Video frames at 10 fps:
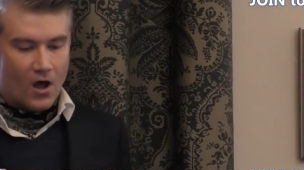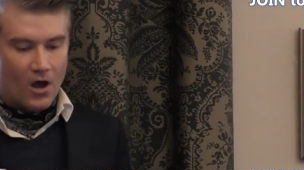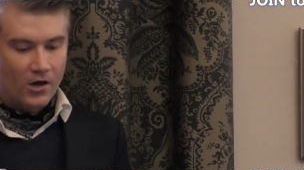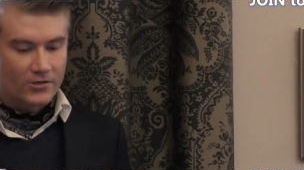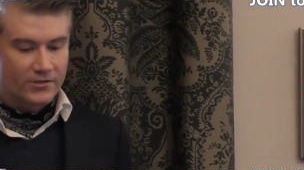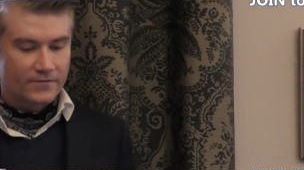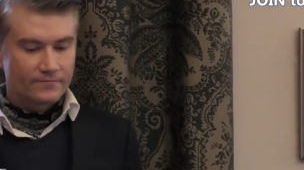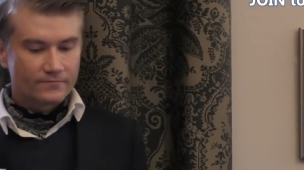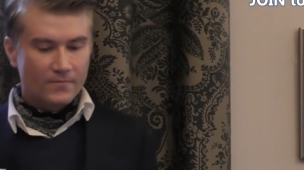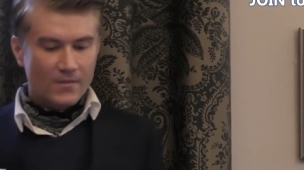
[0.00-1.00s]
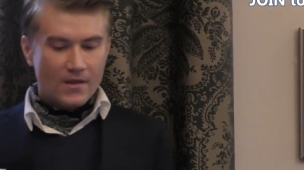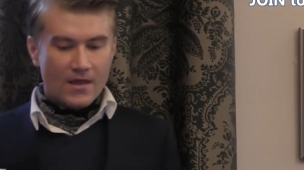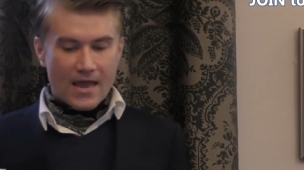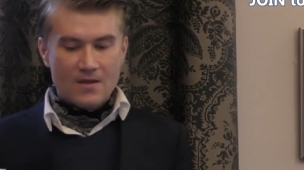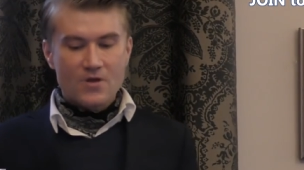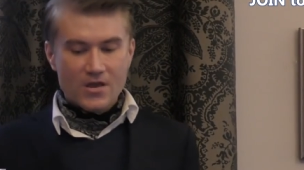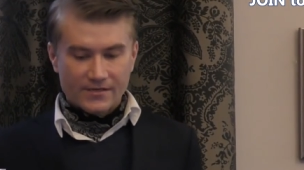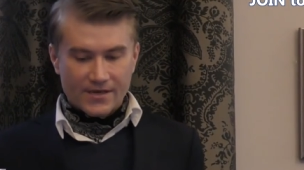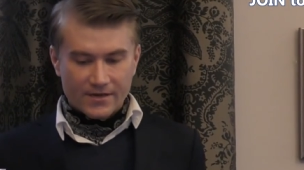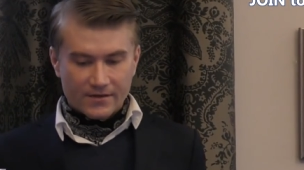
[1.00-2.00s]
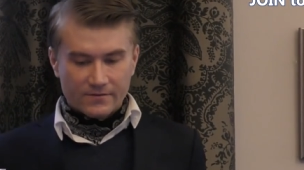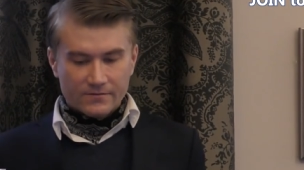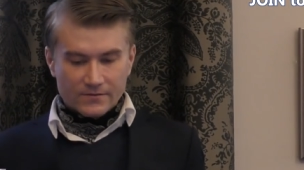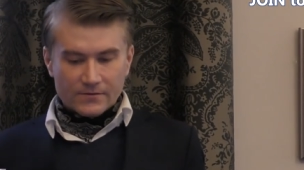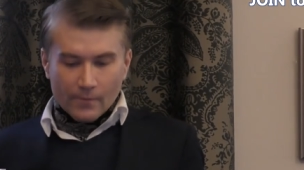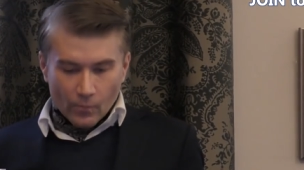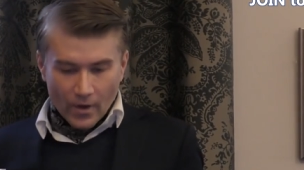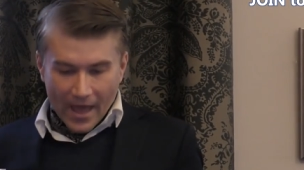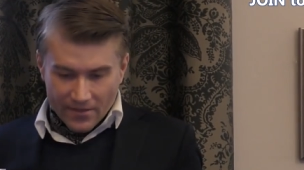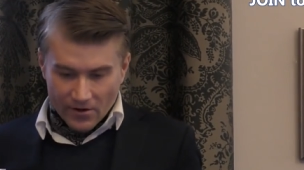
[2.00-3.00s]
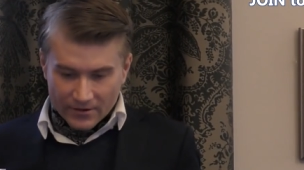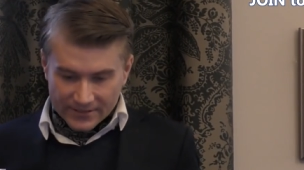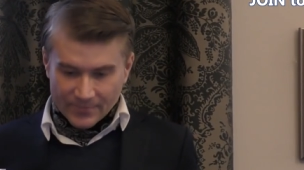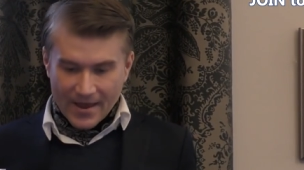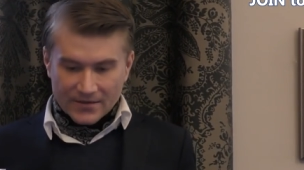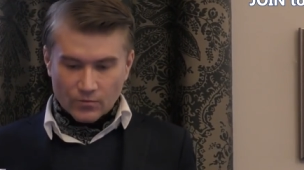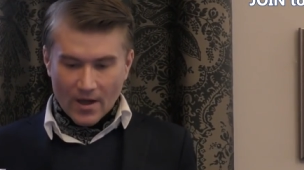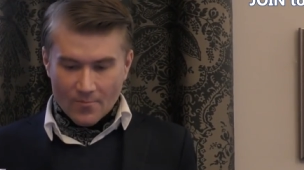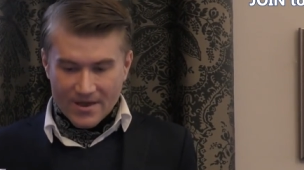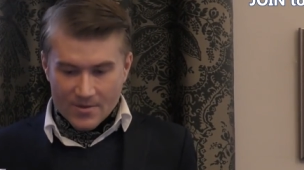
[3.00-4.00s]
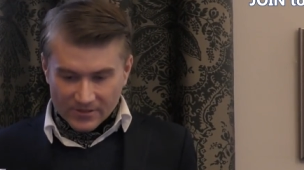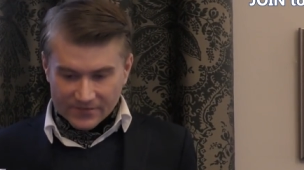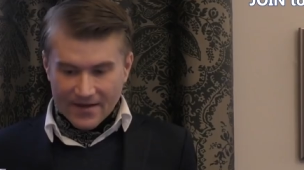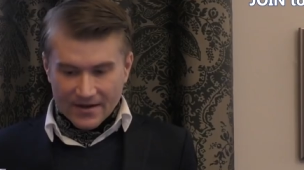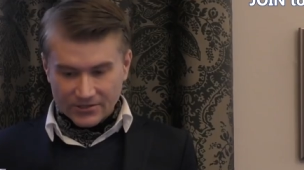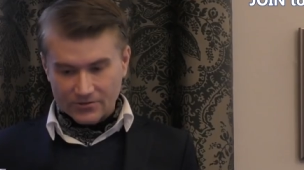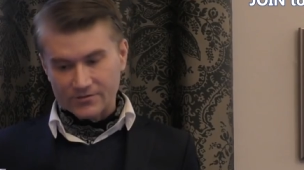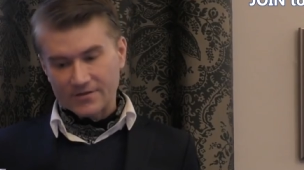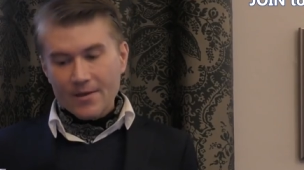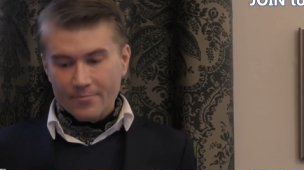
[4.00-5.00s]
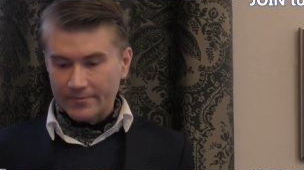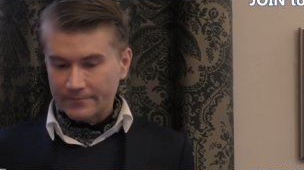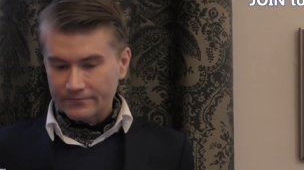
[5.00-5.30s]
Art and music were the only space where people's feelings could sleep.